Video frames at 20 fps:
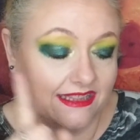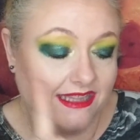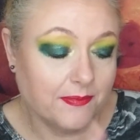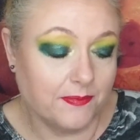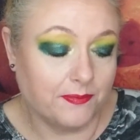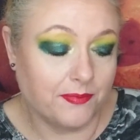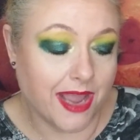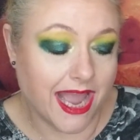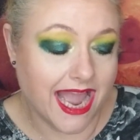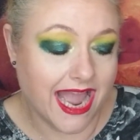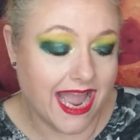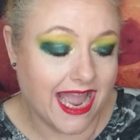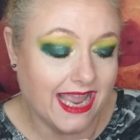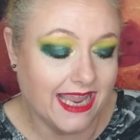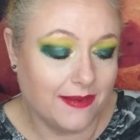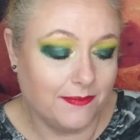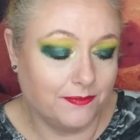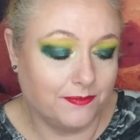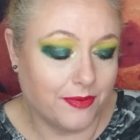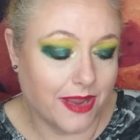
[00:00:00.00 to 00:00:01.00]
The
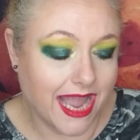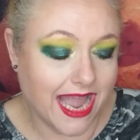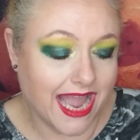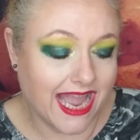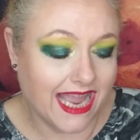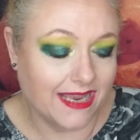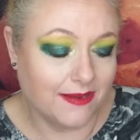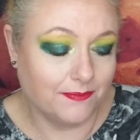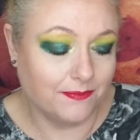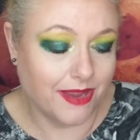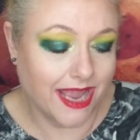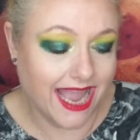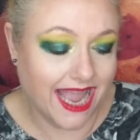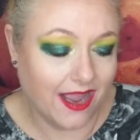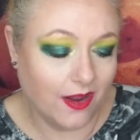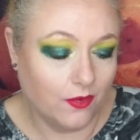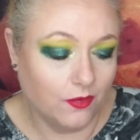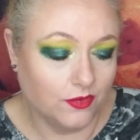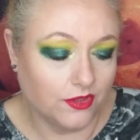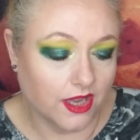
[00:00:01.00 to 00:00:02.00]
Bye Bye
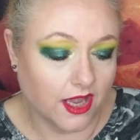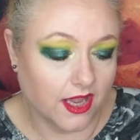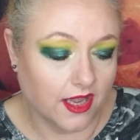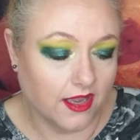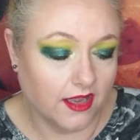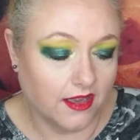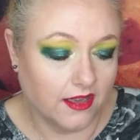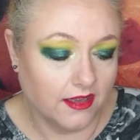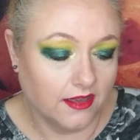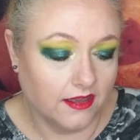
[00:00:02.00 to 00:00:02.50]
powder